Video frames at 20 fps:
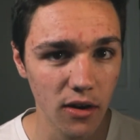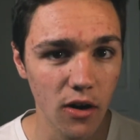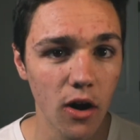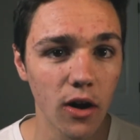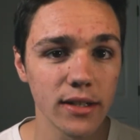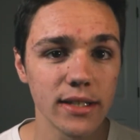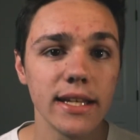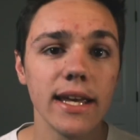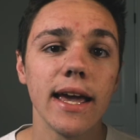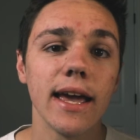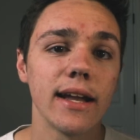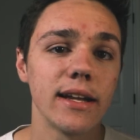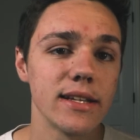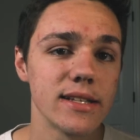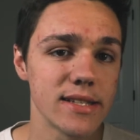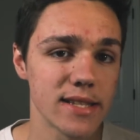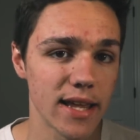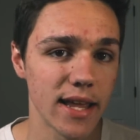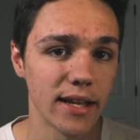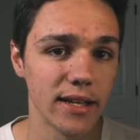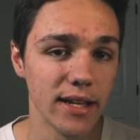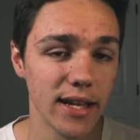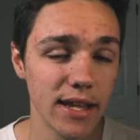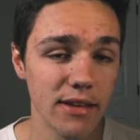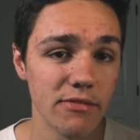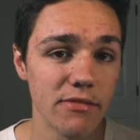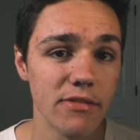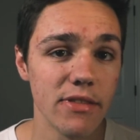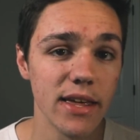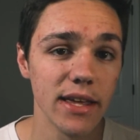on Canon's end
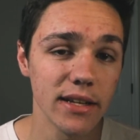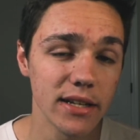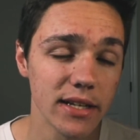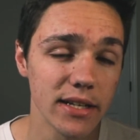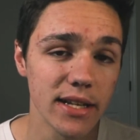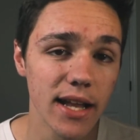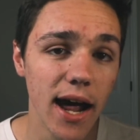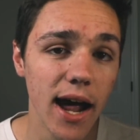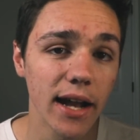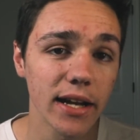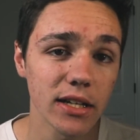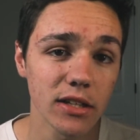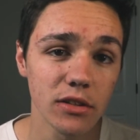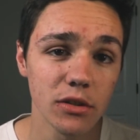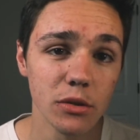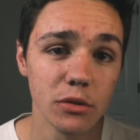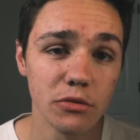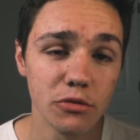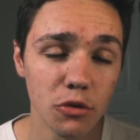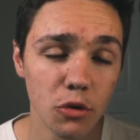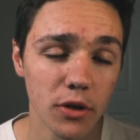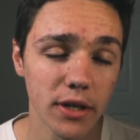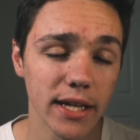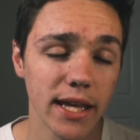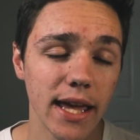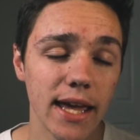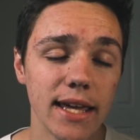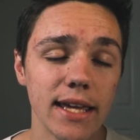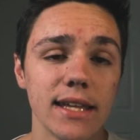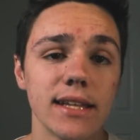if they did not include
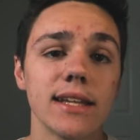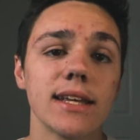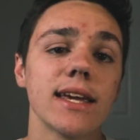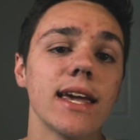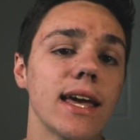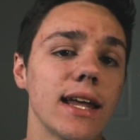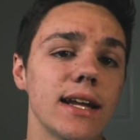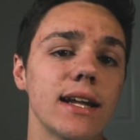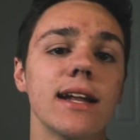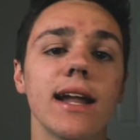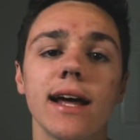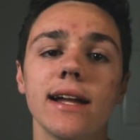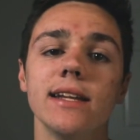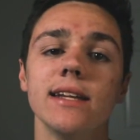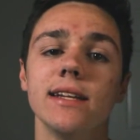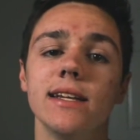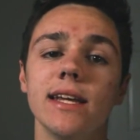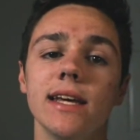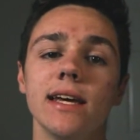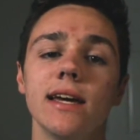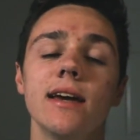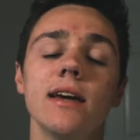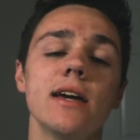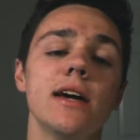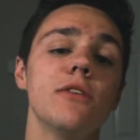4K in the Canon 90D.